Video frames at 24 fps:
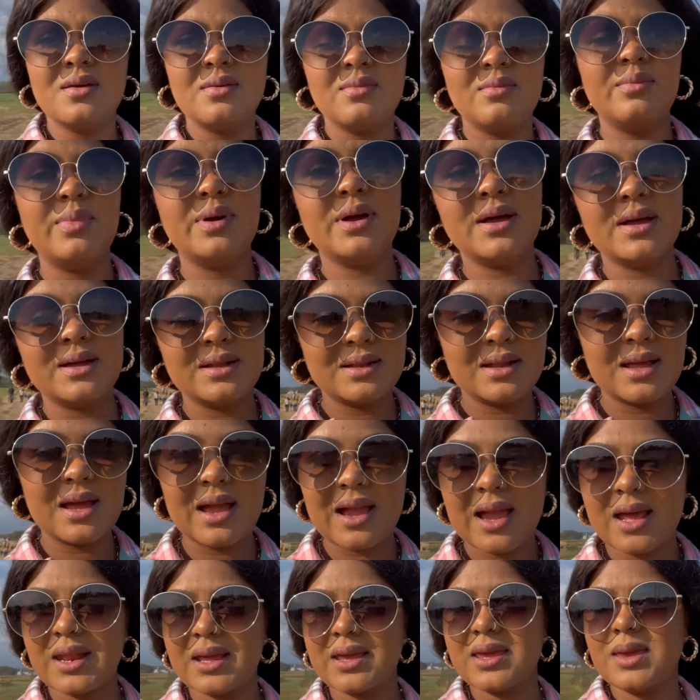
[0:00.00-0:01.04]
But I
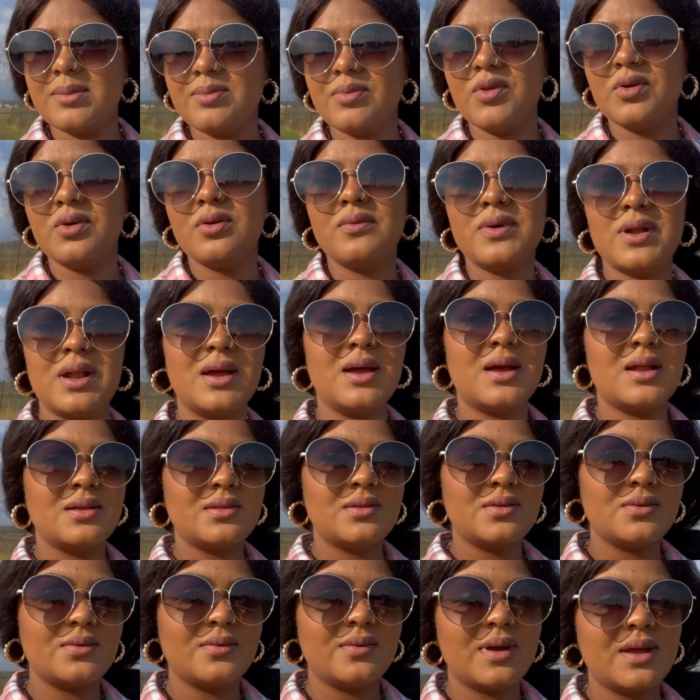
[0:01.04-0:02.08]
gotta keep doing what I gotta
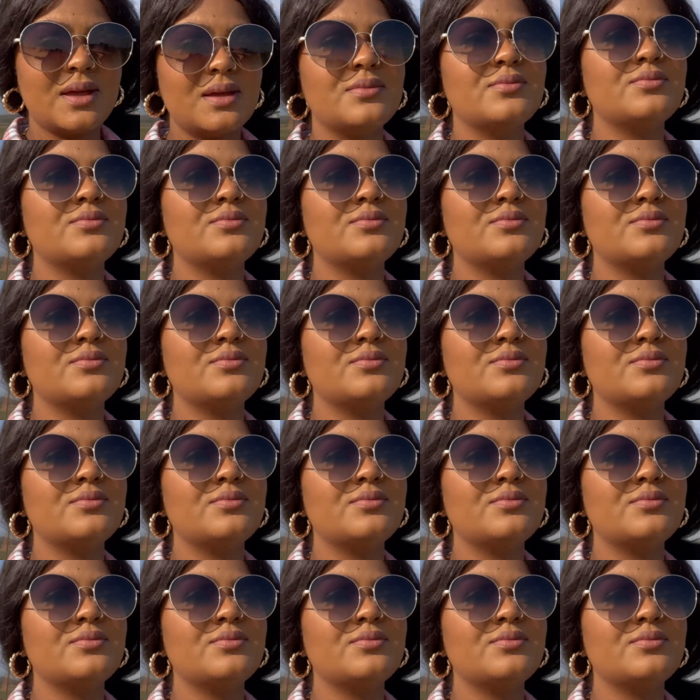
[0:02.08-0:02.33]
do, right?